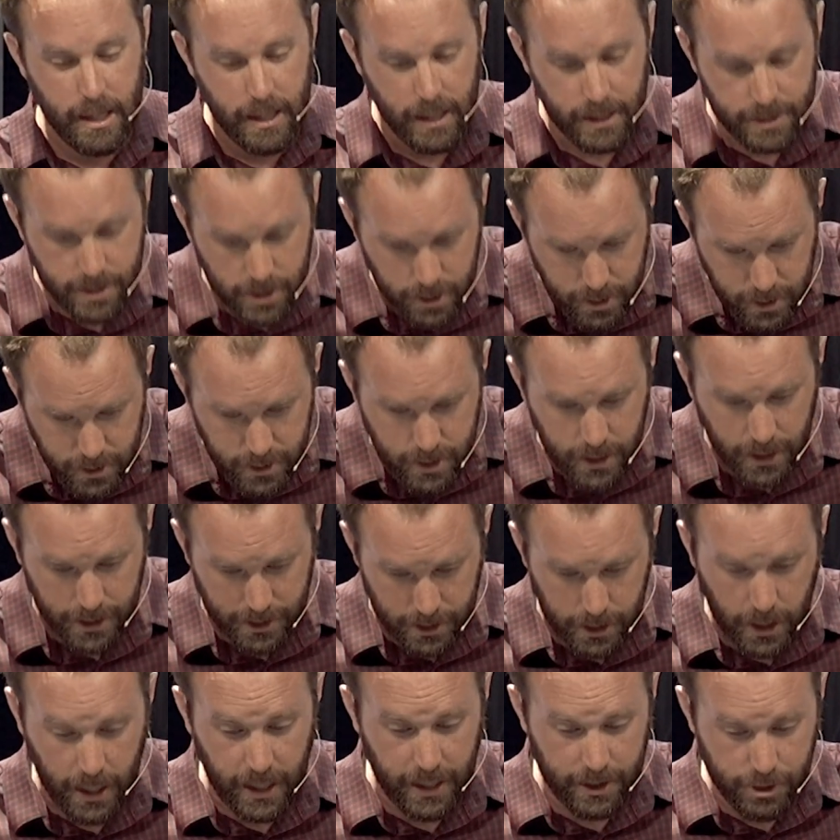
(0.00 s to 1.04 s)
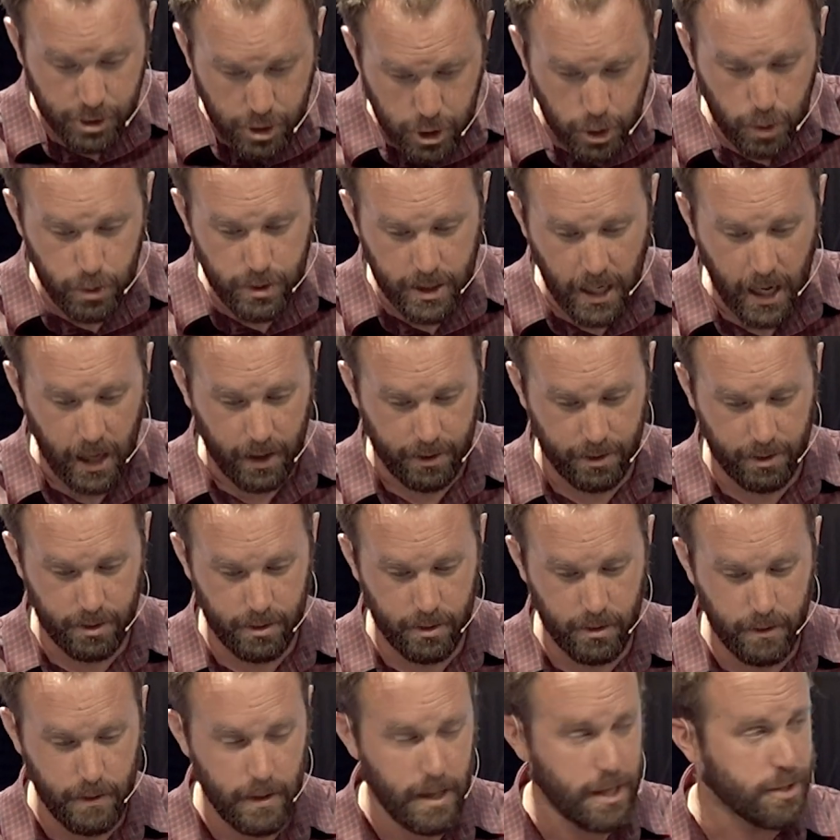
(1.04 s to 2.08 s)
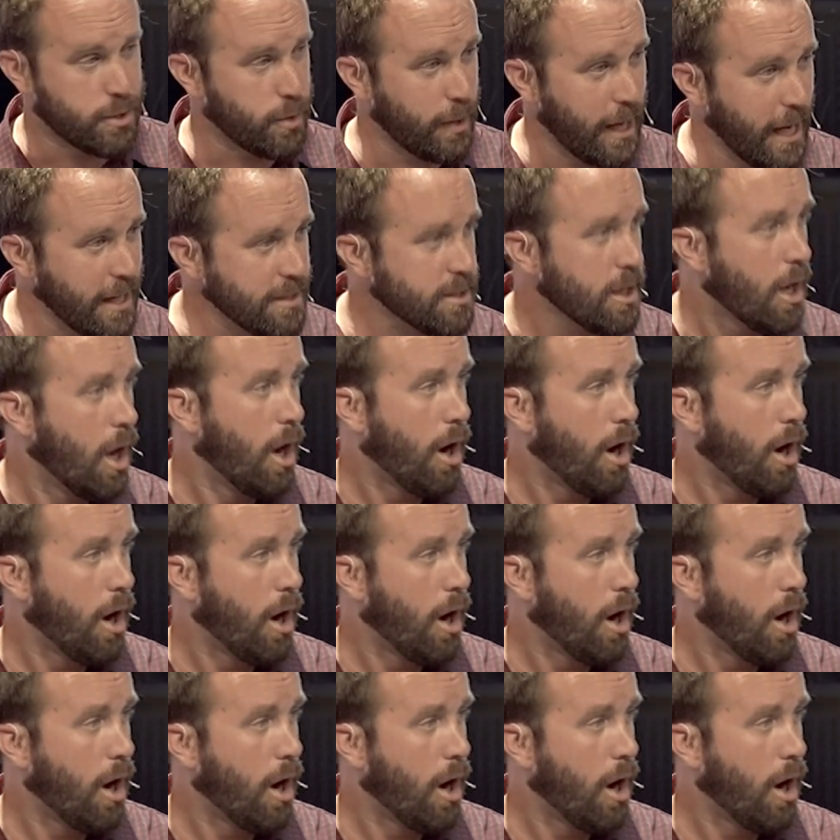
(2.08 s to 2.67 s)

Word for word: and to, and, and to death. So he has